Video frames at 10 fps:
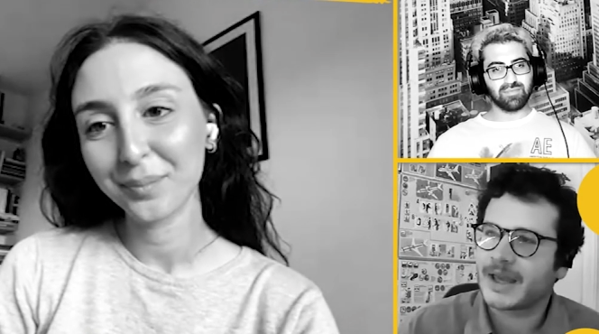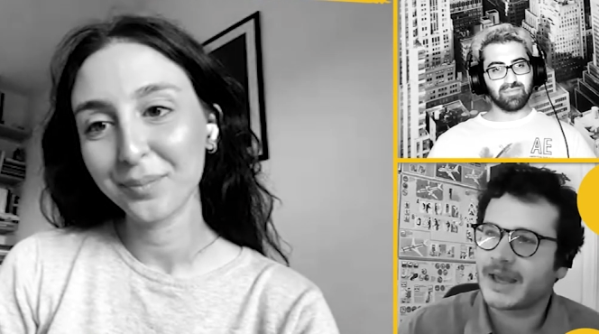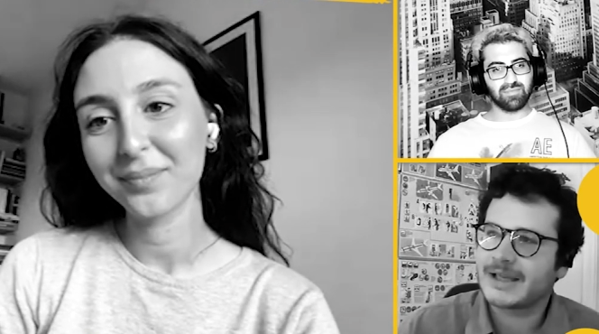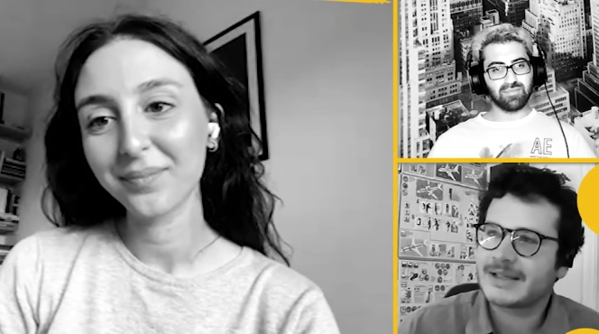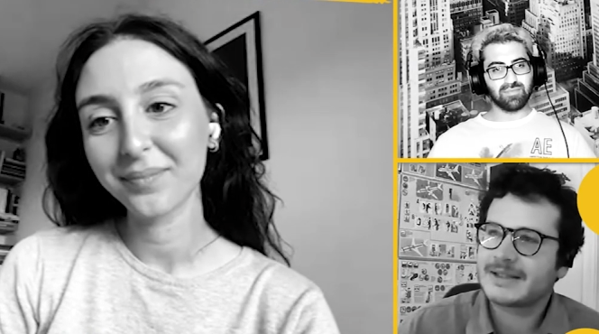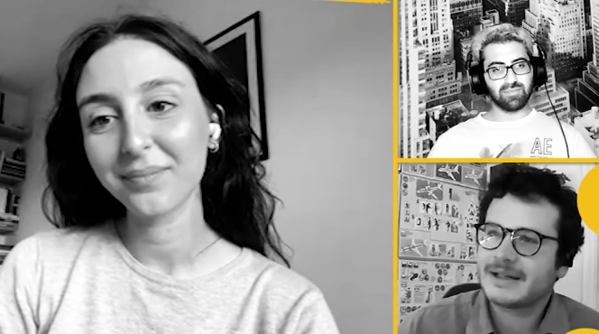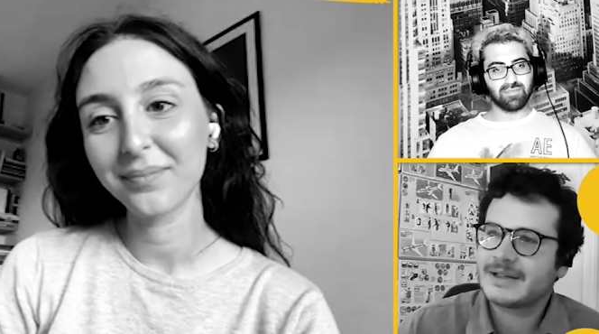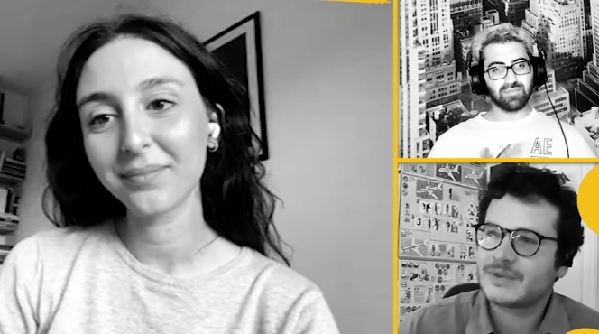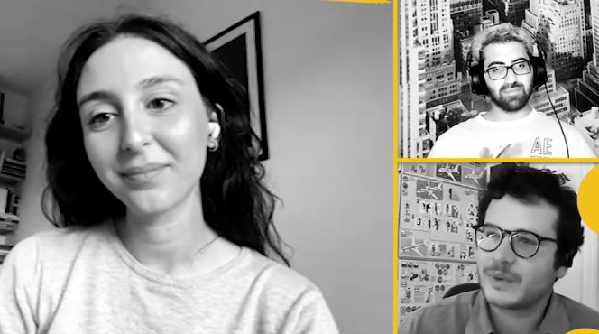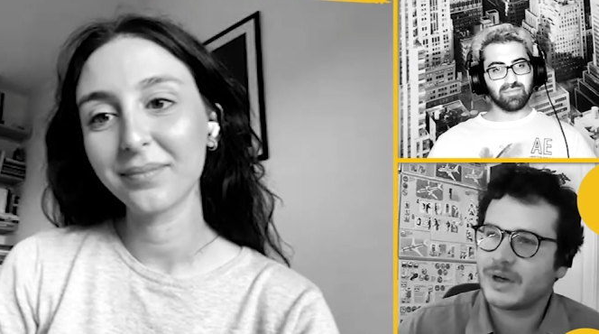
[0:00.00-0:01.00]
Speaker 1: i guess it
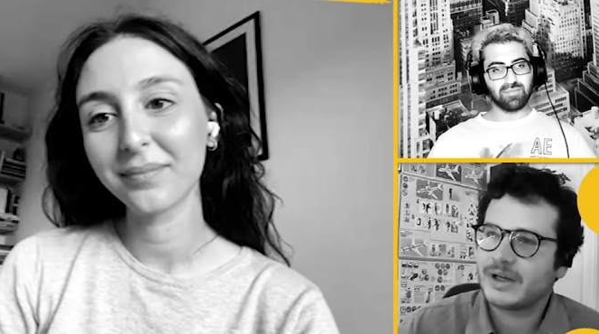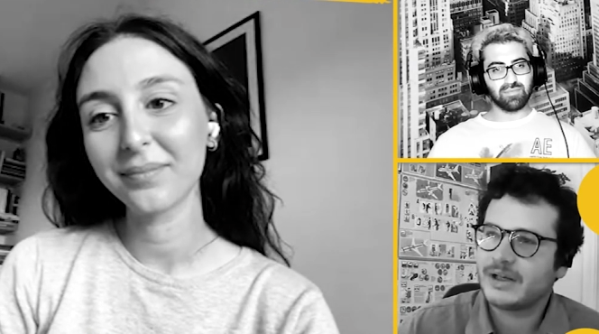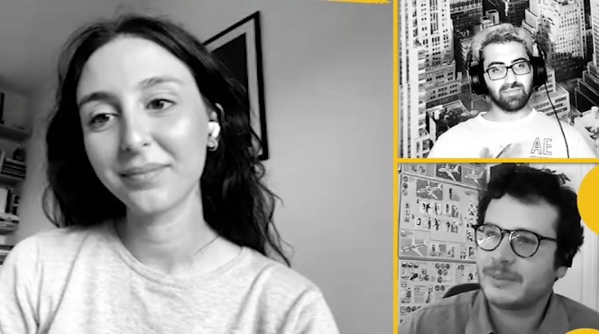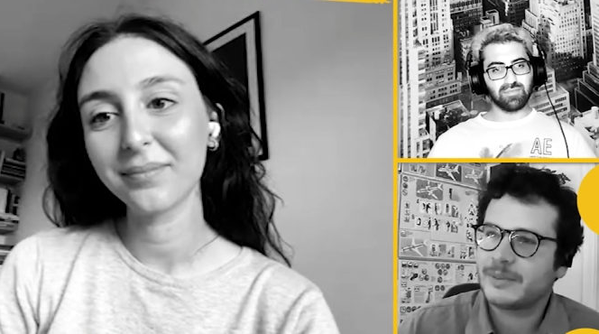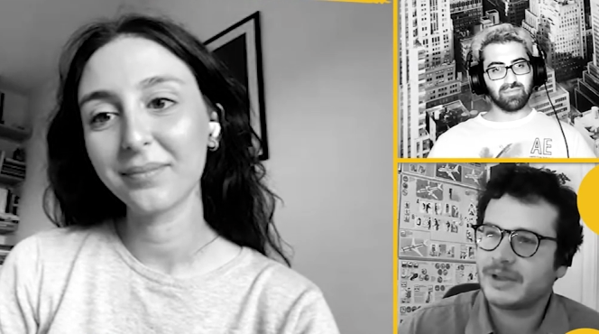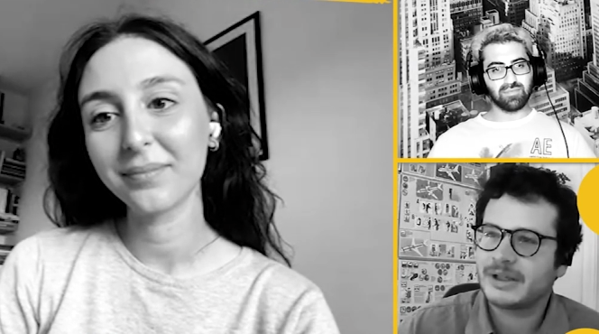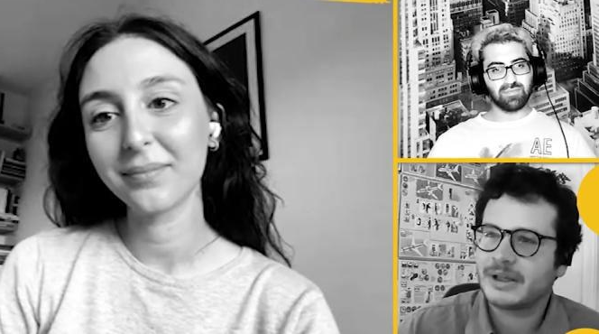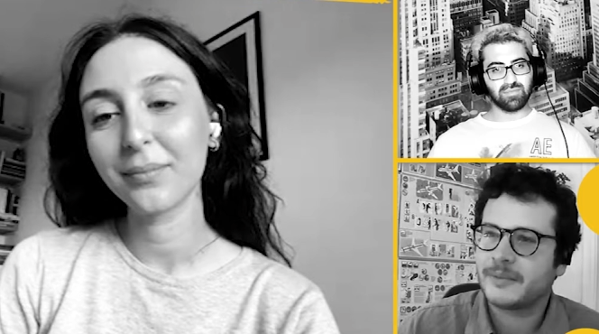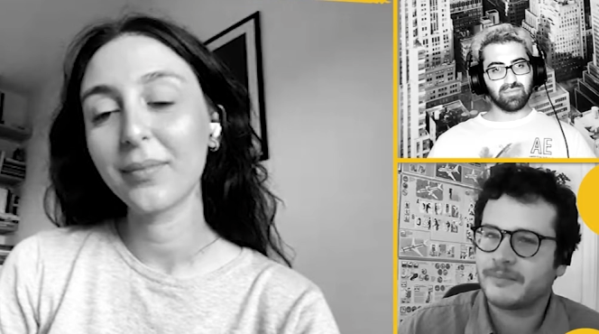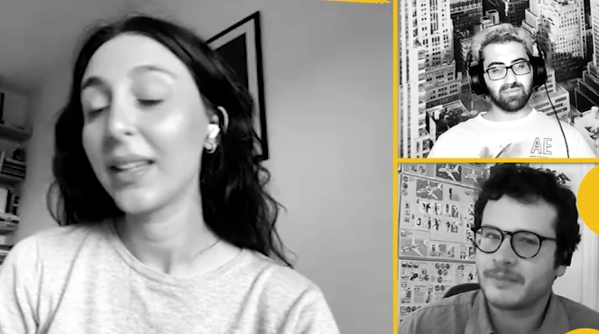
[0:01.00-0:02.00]
is right i mean
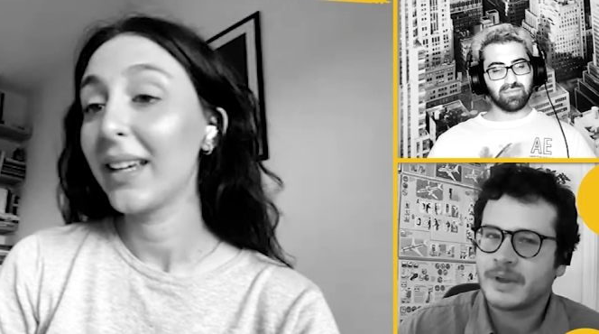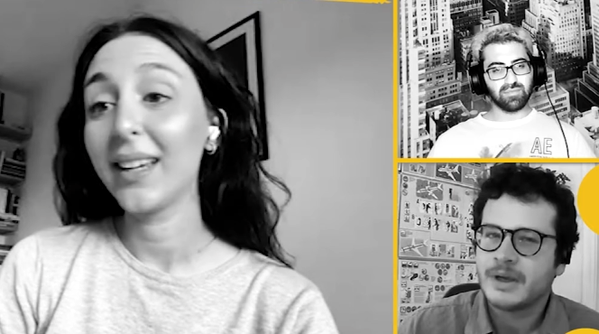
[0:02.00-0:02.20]
um